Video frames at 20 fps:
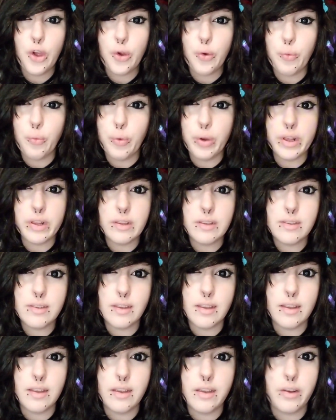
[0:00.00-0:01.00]
really
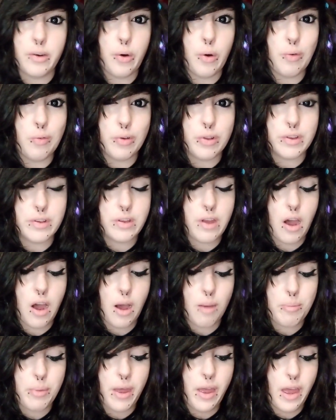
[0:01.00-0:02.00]
silly and over the
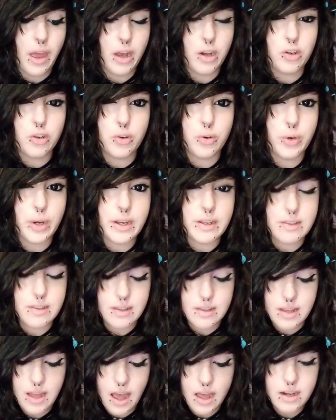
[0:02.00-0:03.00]
top and
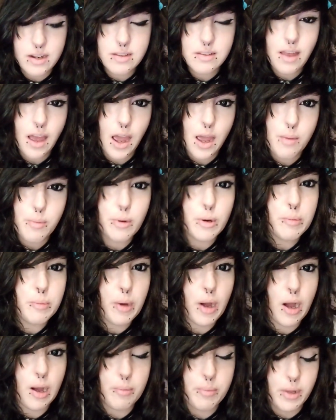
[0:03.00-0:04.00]
crazy. That is
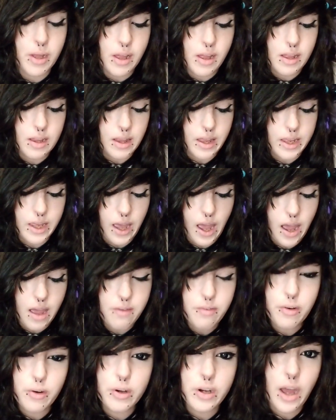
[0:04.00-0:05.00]
Hyperpop.
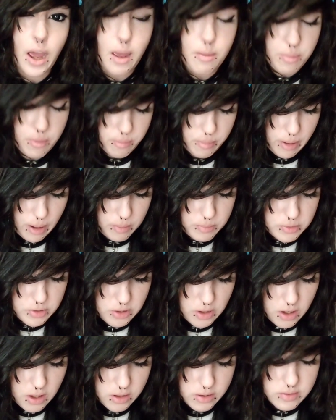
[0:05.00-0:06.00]
I've heard Hyperpop
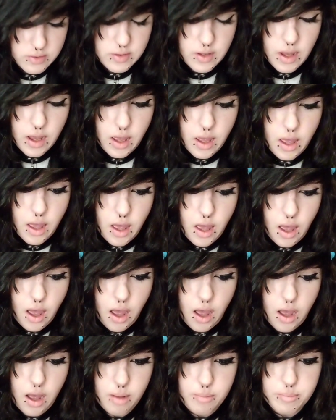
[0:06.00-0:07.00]
songs.
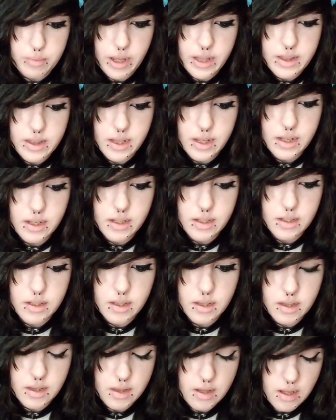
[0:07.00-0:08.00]
I think
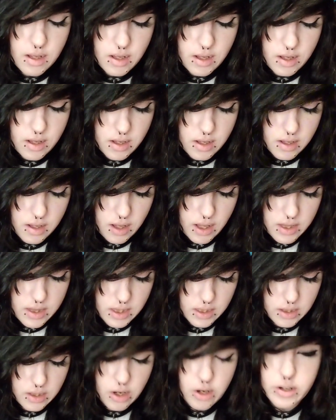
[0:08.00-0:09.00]
the
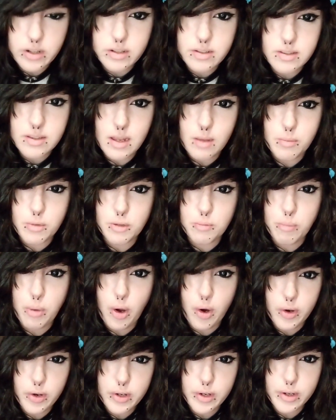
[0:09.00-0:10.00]
artist's name is
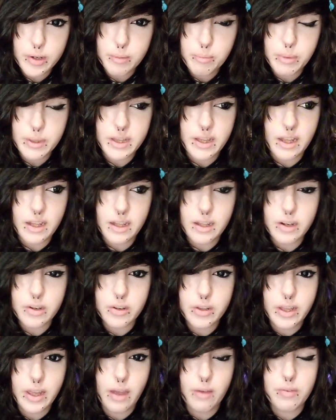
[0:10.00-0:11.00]
Parker, but they
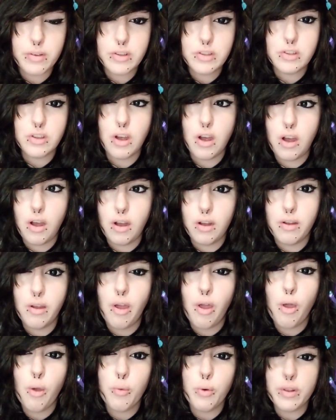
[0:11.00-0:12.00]
literally have a song
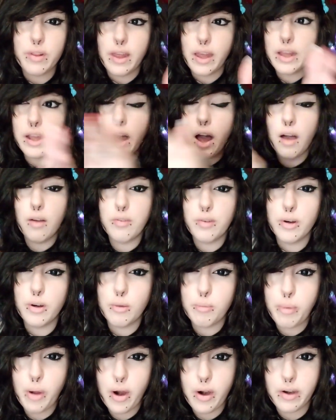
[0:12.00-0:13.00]
where they cover
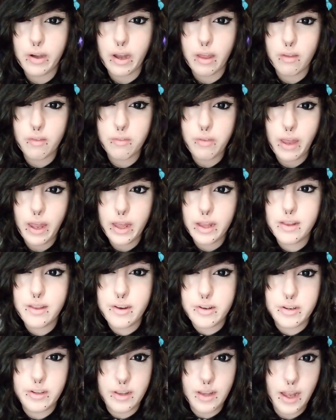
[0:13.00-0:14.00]
part of Hey
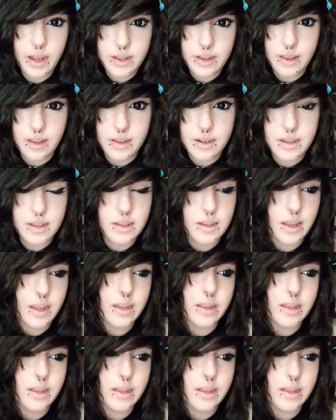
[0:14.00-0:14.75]
There Delilah in it.